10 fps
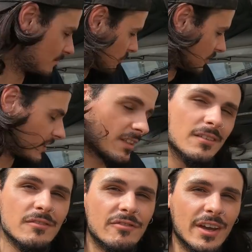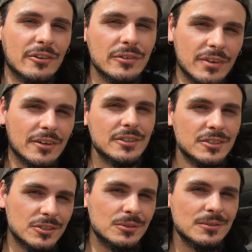Hopefully
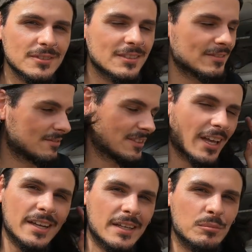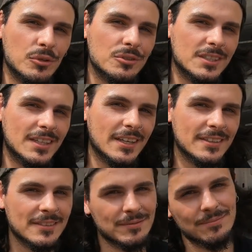very soon start hitting boost again.